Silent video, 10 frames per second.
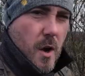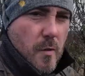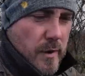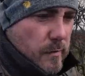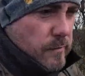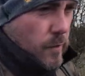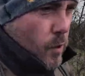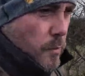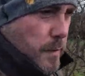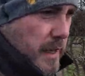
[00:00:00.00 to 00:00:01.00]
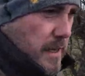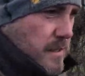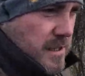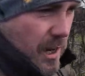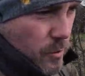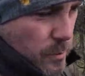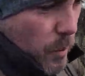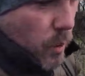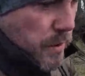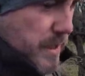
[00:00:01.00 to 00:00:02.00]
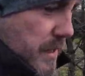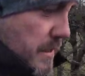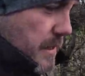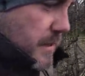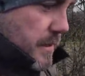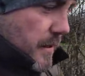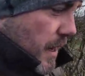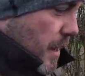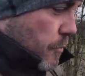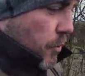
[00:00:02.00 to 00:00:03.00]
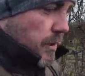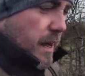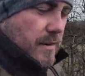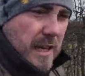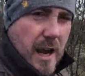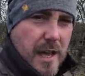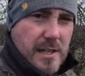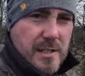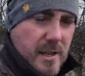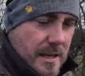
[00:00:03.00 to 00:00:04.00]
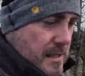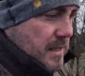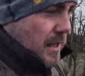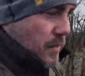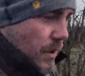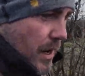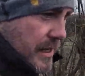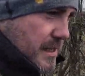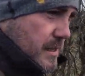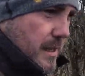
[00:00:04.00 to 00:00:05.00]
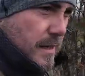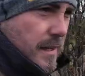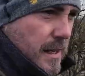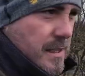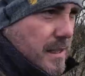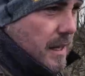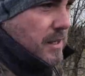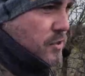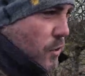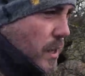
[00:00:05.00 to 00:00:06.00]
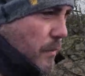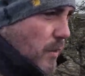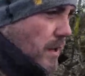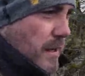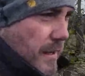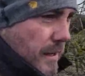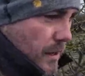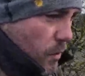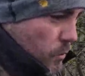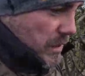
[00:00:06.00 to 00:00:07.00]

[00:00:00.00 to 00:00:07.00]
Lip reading: over at Formby, Southport. But nevertheless, it's still nice, it's still enjoyable. We